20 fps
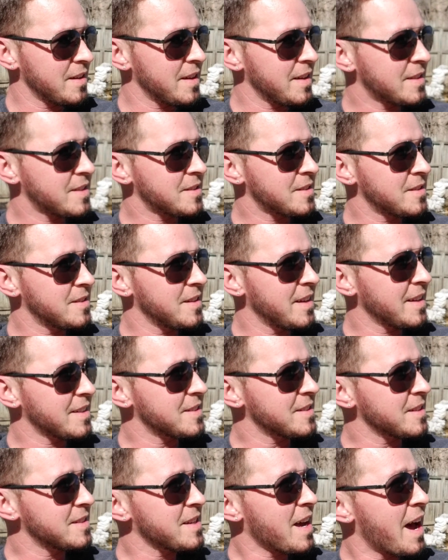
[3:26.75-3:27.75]

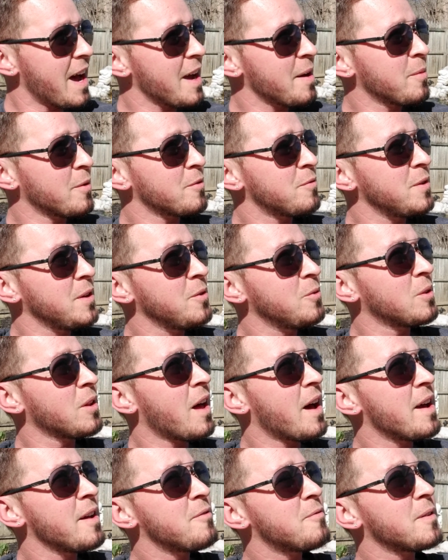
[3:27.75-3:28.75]
it's a time of new
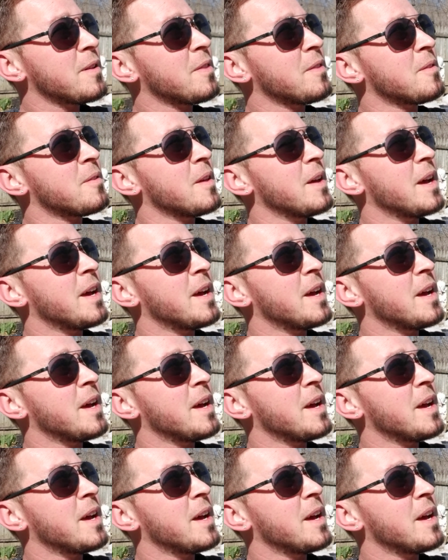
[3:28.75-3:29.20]
life and